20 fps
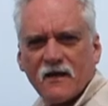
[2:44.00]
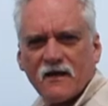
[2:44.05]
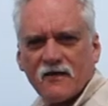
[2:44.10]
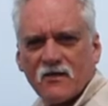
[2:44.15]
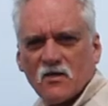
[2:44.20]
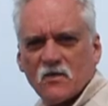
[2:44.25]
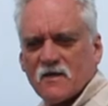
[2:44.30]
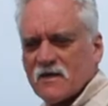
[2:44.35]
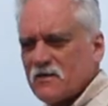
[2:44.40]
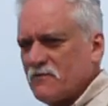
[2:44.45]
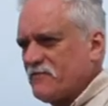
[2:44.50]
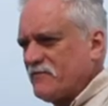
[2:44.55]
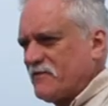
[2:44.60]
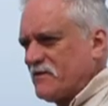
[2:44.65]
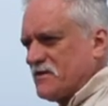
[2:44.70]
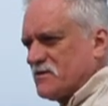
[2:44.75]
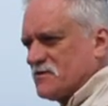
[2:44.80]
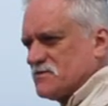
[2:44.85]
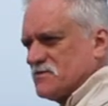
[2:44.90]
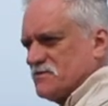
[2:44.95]
another one,
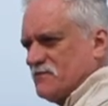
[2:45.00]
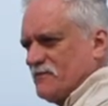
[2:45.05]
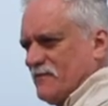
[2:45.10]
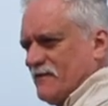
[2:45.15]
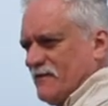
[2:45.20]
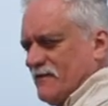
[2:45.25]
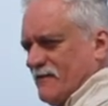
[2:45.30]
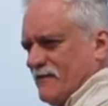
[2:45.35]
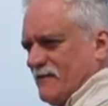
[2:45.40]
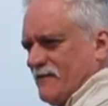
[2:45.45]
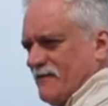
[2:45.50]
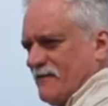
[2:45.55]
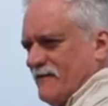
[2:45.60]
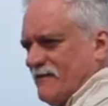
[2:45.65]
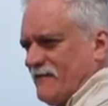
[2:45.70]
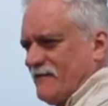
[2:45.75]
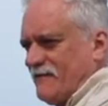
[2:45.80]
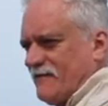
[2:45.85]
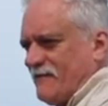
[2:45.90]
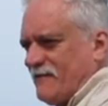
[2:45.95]
folks.
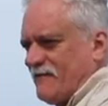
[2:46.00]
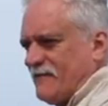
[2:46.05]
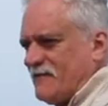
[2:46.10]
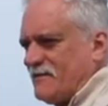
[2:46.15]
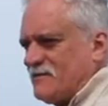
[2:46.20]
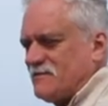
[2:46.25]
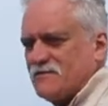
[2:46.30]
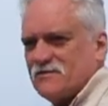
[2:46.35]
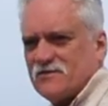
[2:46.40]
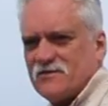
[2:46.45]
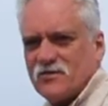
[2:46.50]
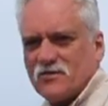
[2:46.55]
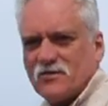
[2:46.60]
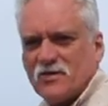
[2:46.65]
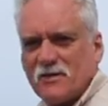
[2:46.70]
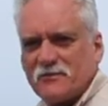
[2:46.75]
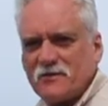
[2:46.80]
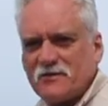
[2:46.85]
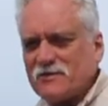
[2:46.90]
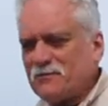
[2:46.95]

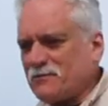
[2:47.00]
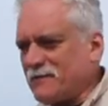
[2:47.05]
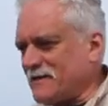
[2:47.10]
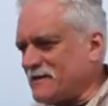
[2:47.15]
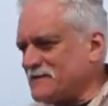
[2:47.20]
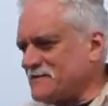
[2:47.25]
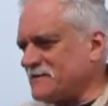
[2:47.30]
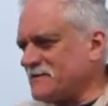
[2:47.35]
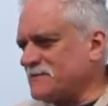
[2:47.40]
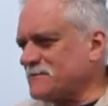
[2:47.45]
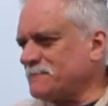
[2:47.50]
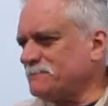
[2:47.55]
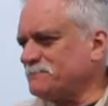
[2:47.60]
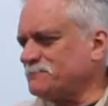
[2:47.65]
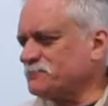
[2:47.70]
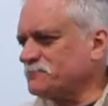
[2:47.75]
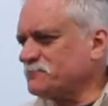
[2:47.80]
Still hopping the plastics.